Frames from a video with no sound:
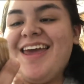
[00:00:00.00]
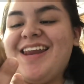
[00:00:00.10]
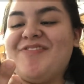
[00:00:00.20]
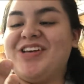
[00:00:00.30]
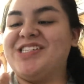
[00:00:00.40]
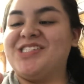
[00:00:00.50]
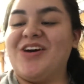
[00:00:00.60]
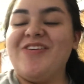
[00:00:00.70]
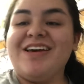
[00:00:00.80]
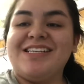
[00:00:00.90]
And I'm
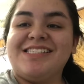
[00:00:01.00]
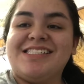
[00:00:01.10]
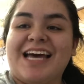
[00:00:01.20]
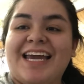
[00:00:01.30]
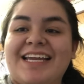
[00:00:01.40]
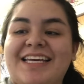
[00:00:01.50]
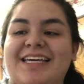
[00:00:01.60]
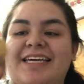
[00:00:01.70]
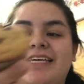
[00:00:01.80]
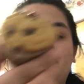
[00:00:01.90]
so
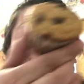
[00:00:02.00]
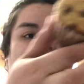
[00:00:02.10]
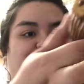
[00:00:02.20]
excited.